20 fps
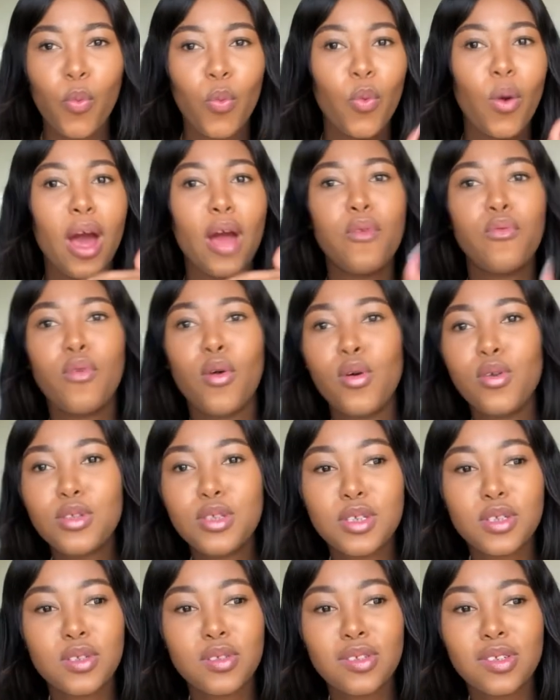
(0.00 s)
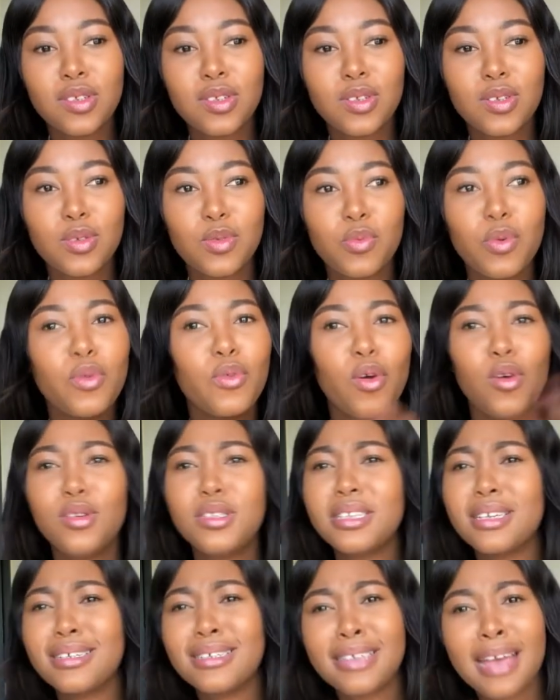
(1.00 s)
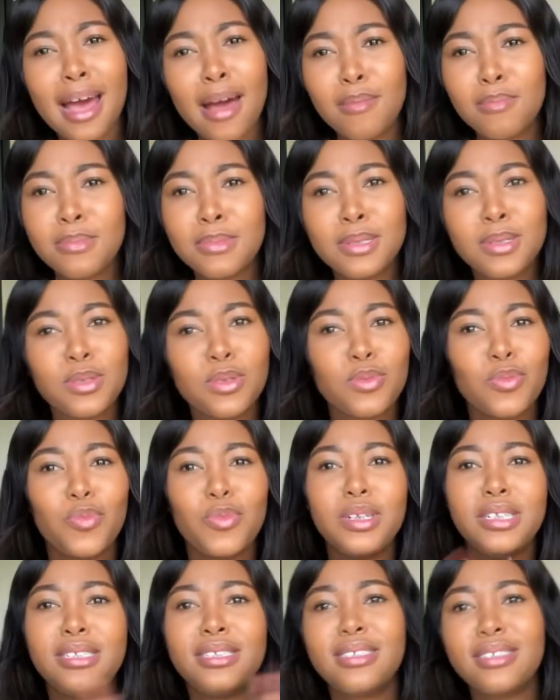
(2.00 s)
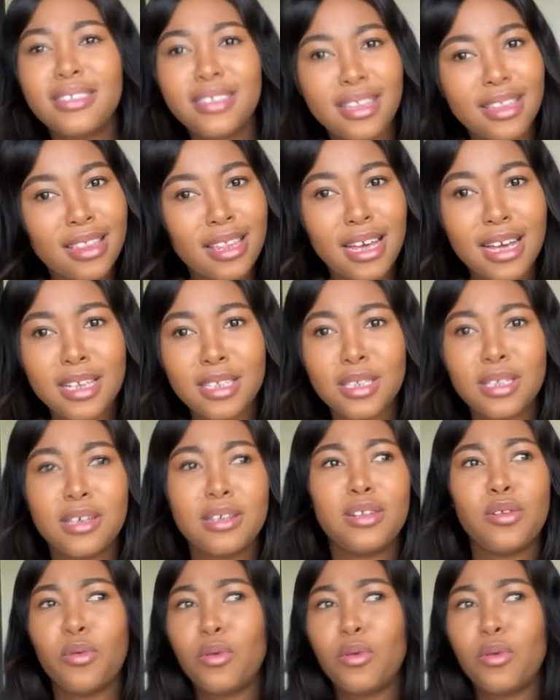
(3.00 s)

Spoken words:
we wrote exams, we did the things, and